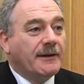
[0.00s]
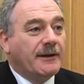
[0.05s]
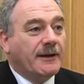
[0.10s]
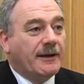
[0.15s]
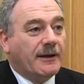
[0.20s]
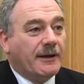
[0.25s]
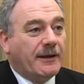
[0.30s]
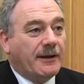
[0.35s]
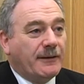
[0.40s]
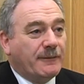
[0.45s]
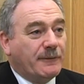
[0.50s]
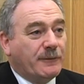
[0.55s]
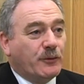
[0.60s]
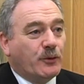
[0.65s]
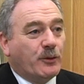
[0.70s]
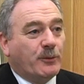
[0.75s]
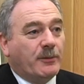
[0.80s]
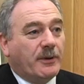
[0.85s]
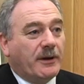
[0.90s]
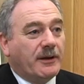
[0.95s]

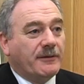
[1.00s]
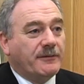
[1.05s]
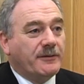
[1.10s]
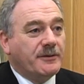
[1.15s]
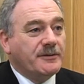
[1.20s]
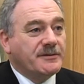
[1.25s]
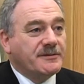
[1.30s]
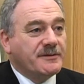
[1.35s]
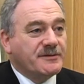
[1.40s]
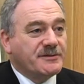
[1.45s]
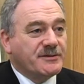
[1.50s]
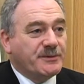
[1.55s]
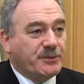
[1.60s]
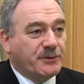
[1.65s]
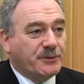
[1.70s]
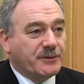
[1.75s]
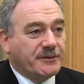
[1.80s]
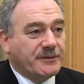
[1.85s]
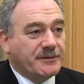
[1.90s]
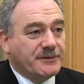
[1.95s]
Informed by the views of
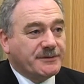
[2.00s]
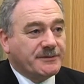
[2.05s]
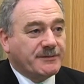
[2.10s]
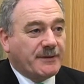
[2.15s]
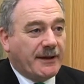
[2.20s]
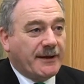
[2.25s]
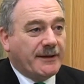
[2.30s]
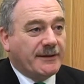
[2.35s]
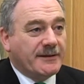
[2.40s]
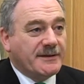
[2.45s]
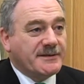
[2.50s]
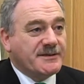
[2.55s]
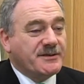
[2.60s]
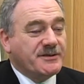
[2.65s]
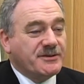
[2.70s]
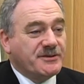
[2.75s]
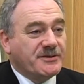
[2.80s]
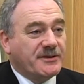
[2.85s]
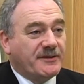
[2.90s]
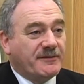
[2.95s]
supporters, and
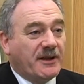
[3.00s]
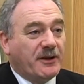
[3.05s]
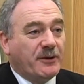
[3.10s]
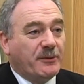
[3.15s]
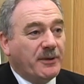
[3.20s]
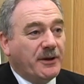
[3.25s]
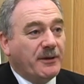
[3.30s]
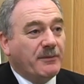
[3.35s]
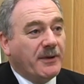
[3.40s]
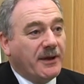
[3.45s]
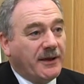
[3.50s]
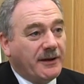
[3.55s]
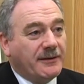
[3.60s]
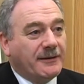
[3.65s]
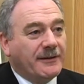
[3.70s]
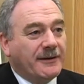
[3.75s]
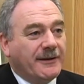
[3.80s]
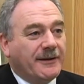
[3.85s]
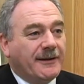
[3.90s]
decisions have now been made